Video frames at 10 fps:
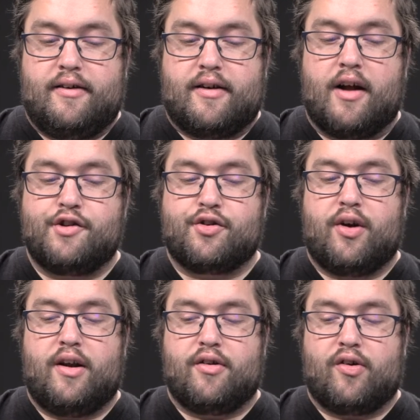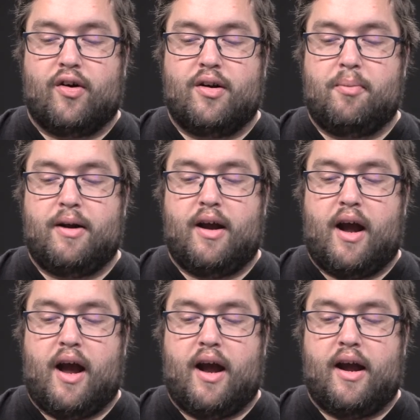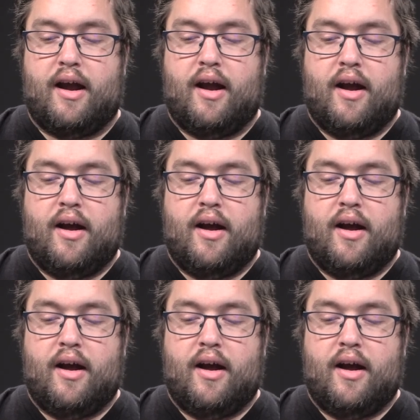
touchscreen is going to be